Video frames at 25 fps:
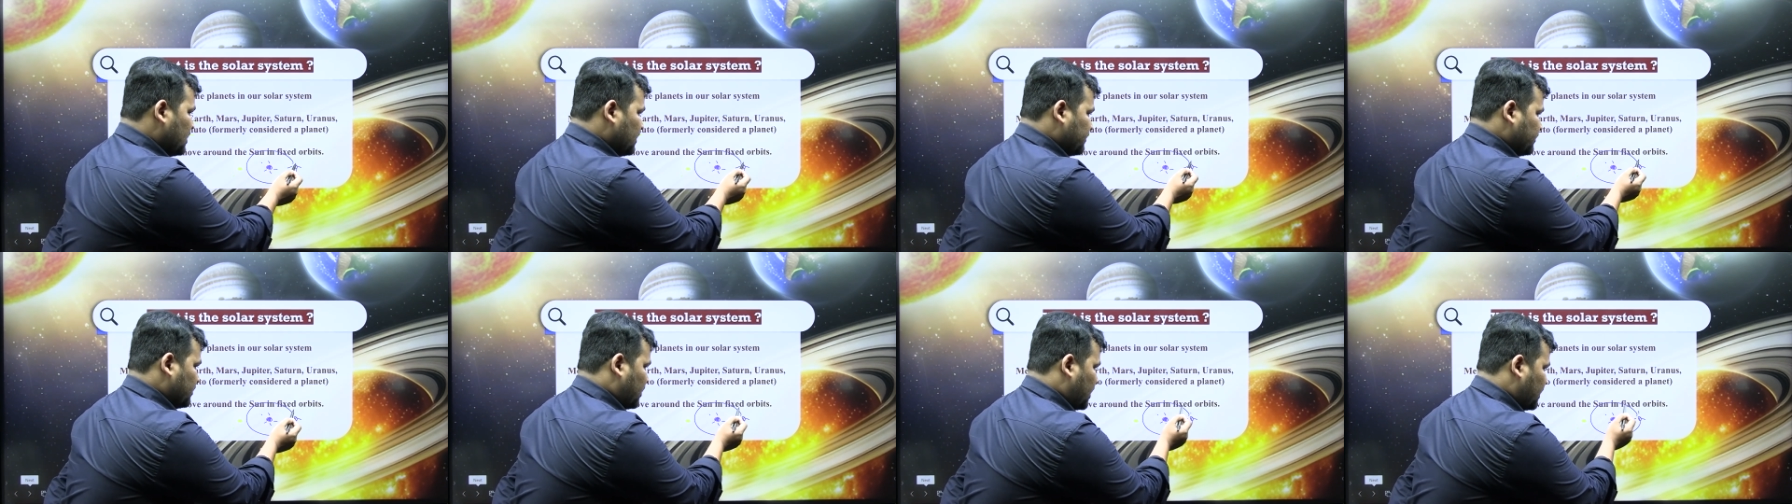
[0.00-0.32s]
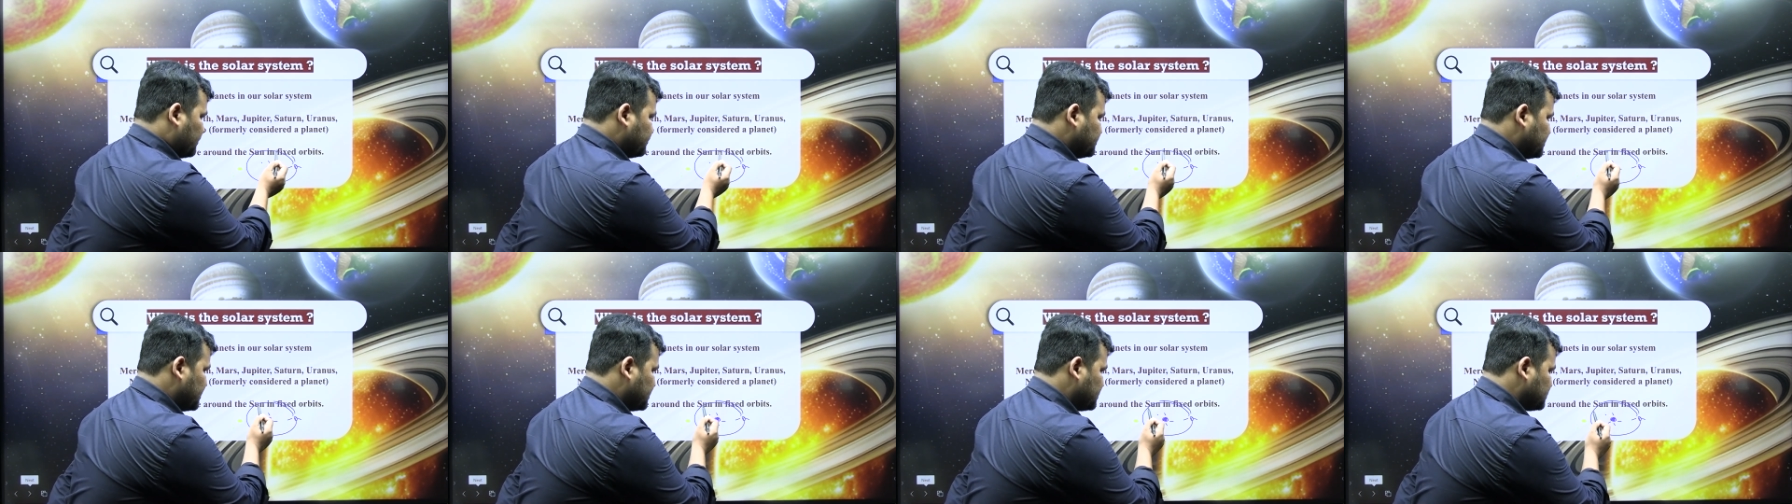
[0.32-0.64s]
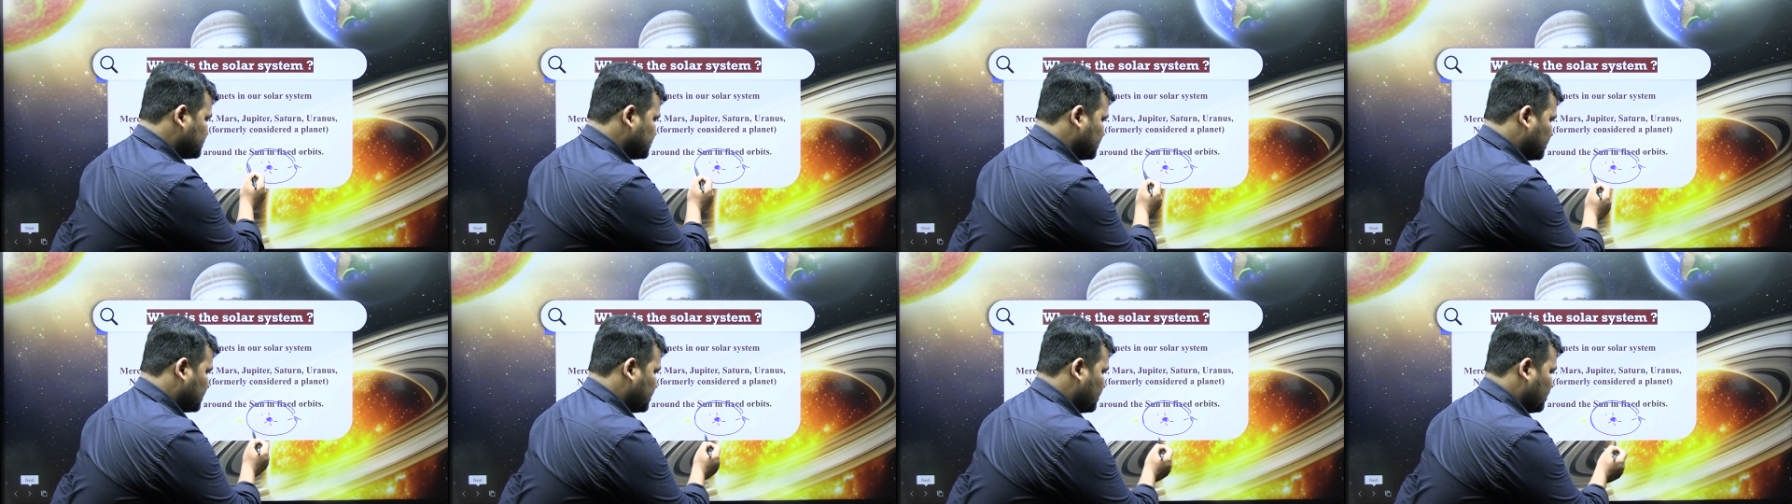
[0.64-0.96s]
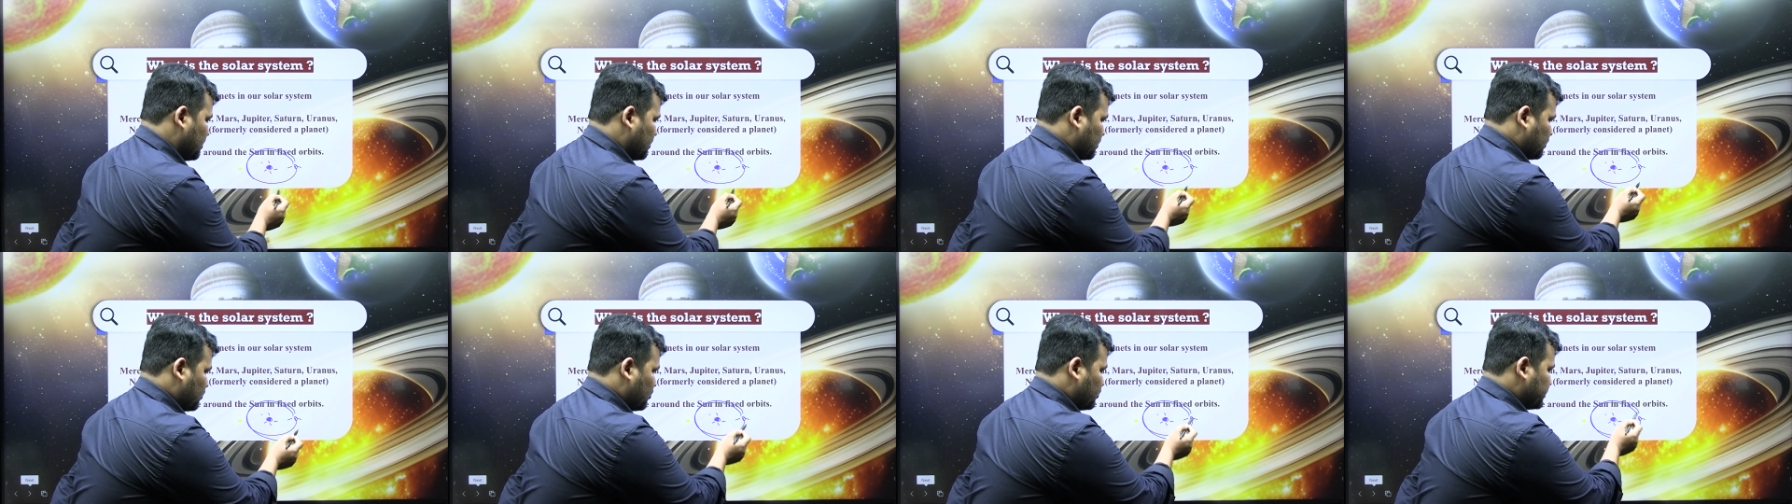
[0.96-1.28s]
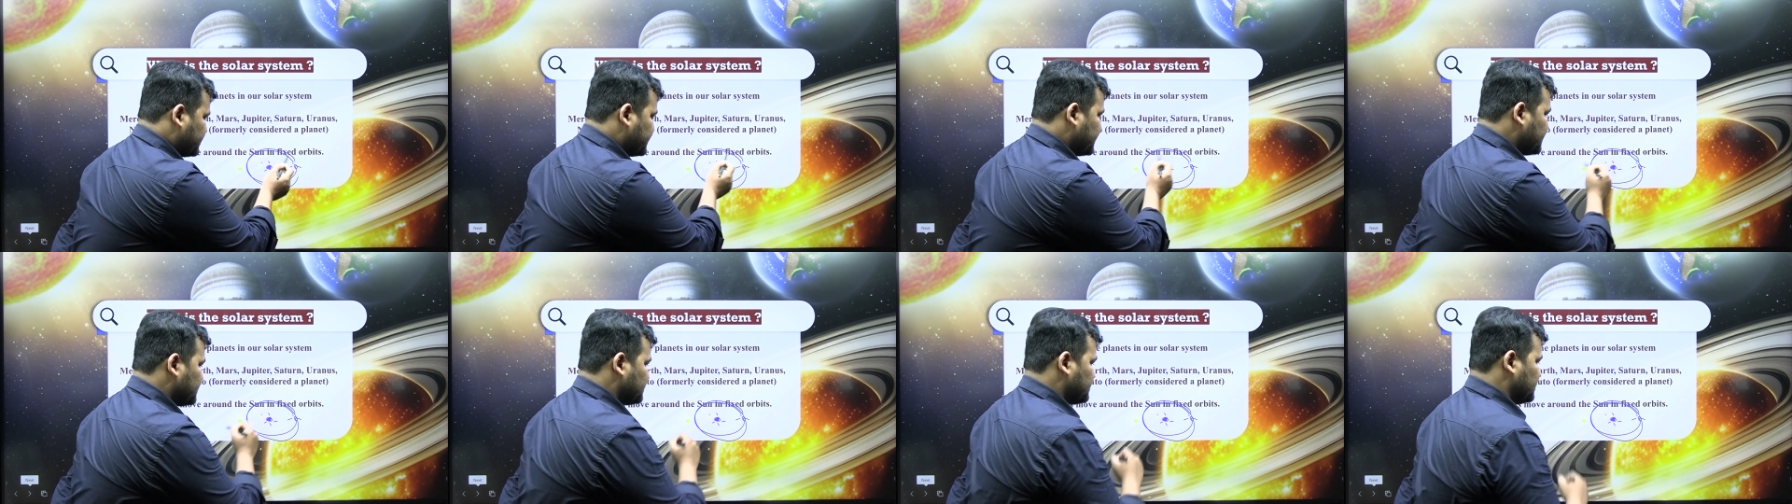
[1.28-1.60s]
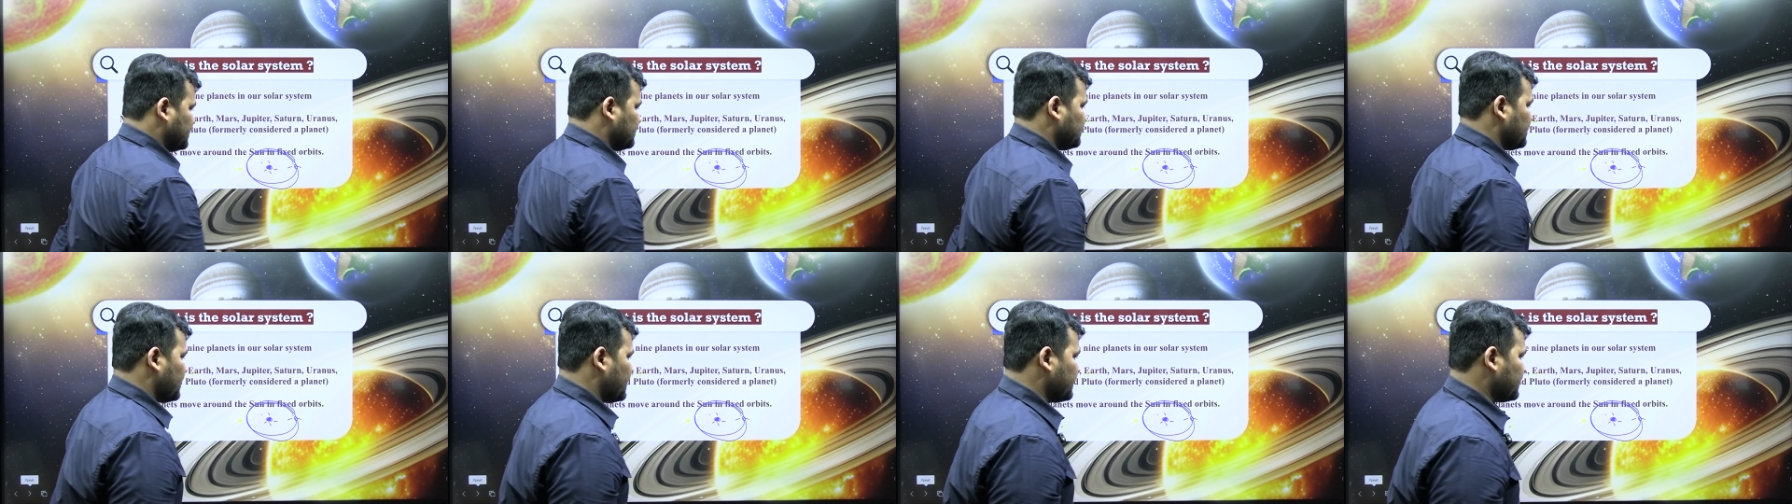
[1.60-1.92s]
the objects are
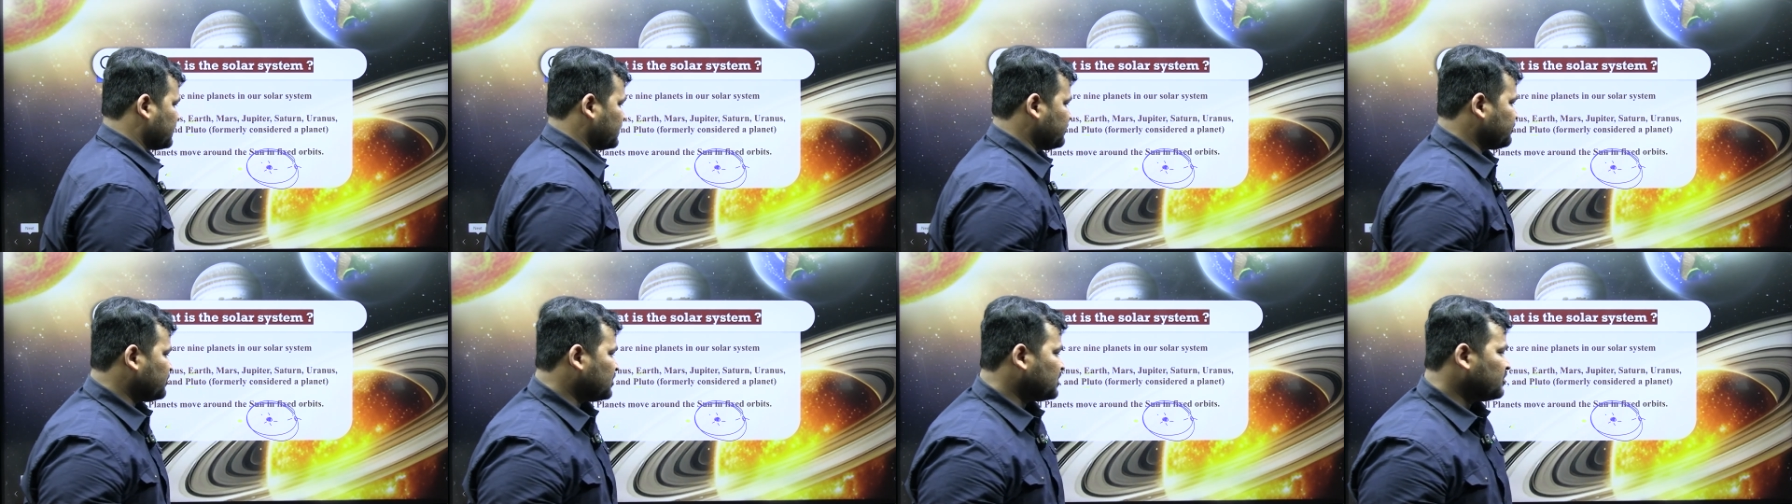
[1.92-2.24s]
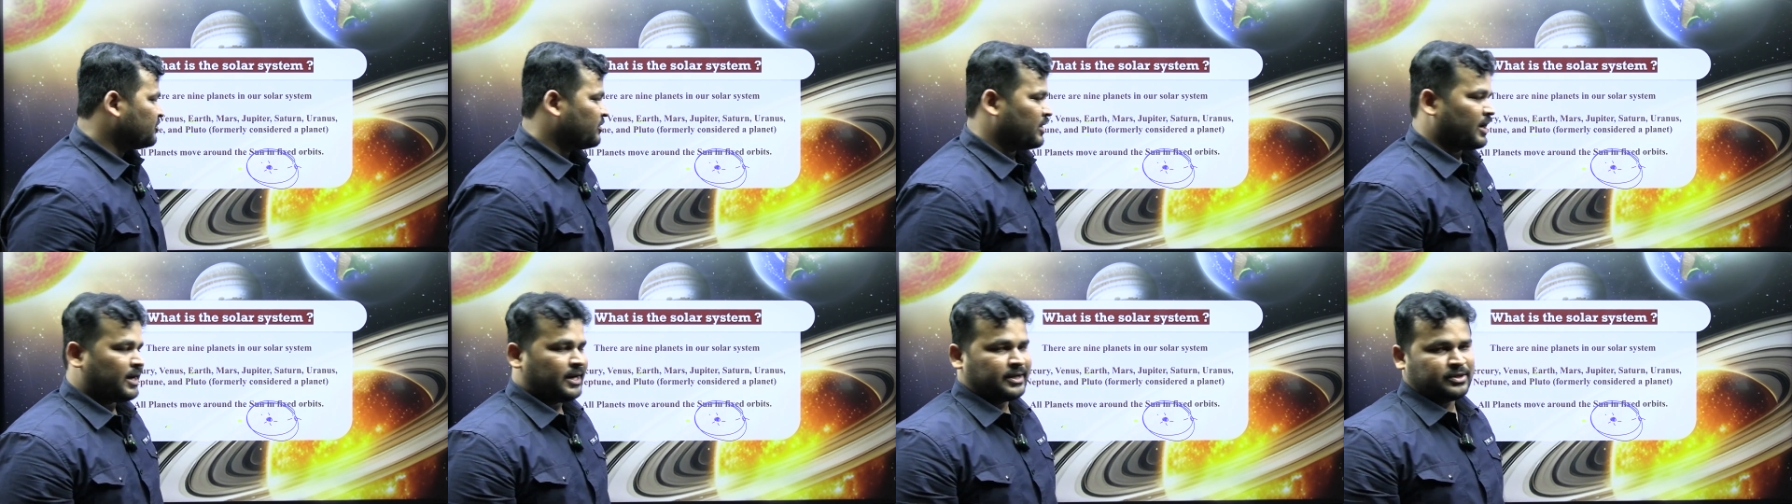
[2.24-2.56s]
rotating and revolving